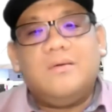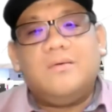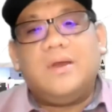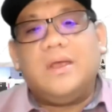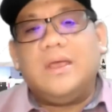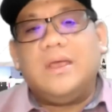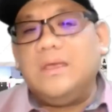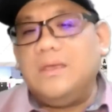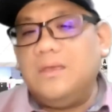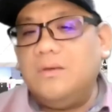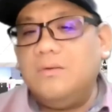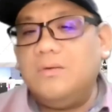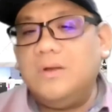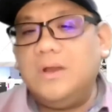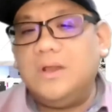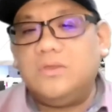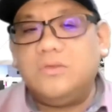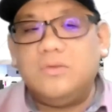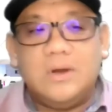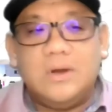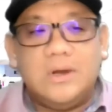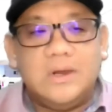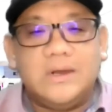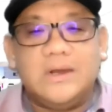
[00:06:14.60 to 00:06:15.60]
right, you
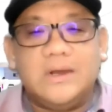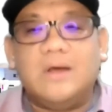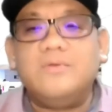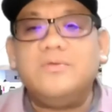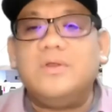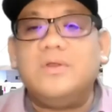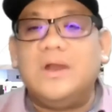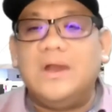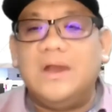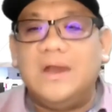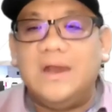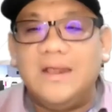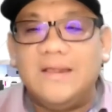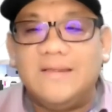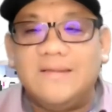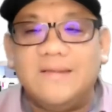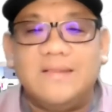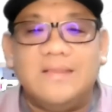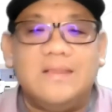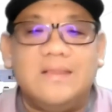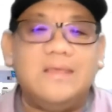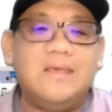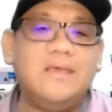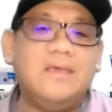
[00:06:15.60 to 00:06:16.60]
need to learn how to
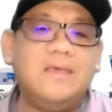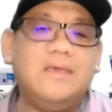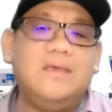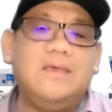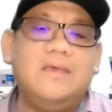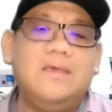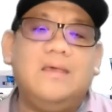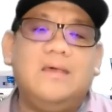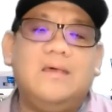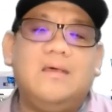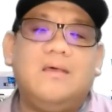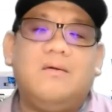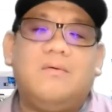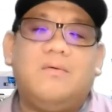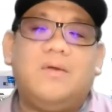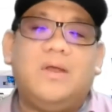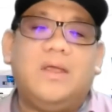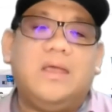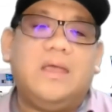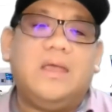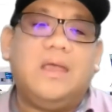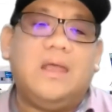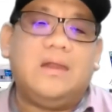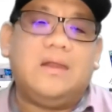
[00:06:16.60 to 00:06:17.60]
listen, all
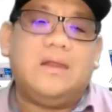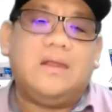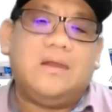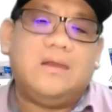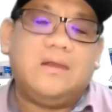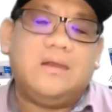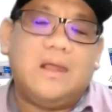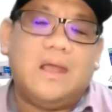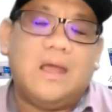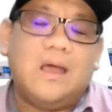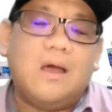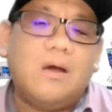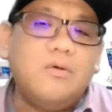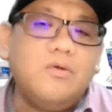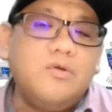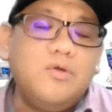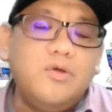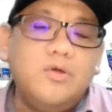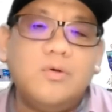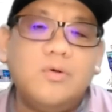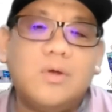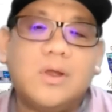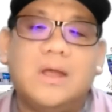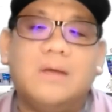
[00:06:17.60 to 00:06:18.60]
right, and then how do
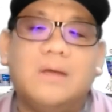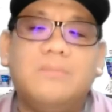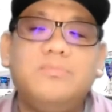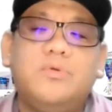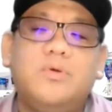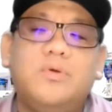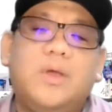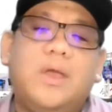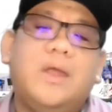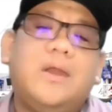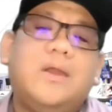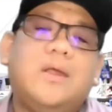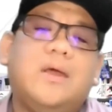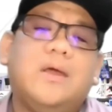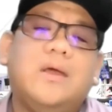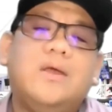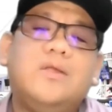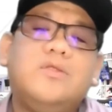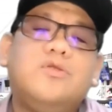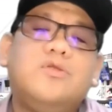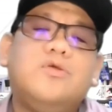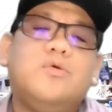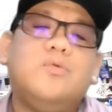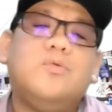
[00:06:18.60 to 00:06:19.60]
you come together
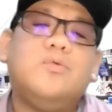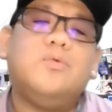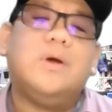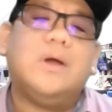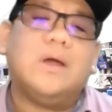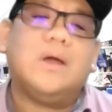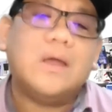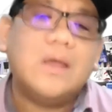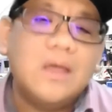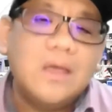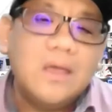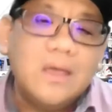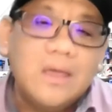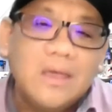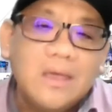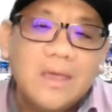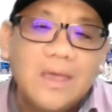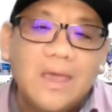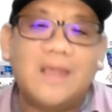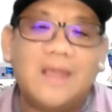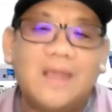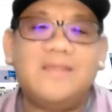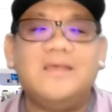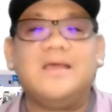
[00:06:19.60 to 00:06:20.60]
to work
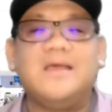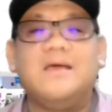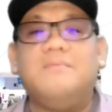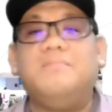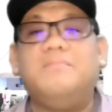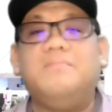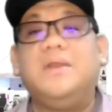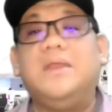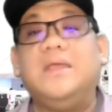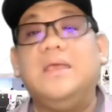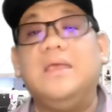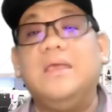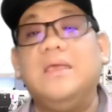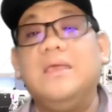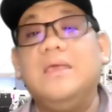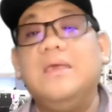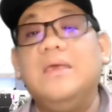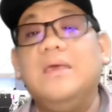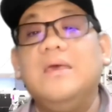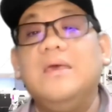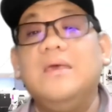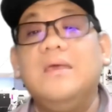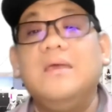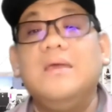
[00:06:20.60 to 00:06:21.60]
as a company.
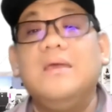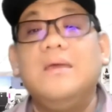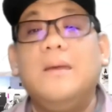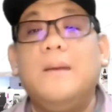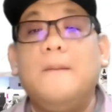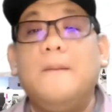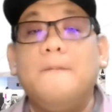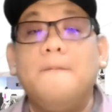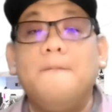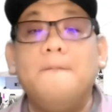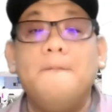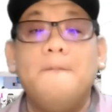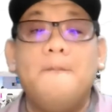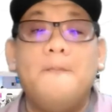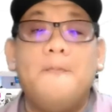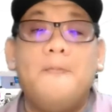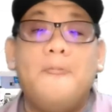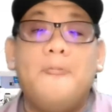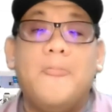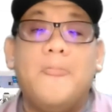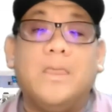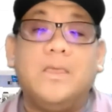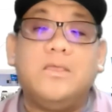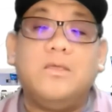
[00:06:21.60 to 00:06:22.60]

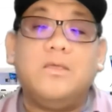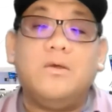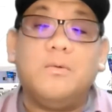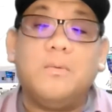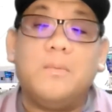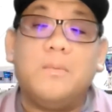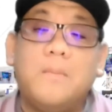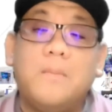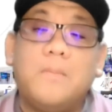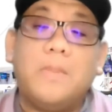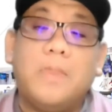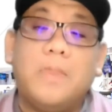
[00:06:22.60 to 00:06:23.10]
So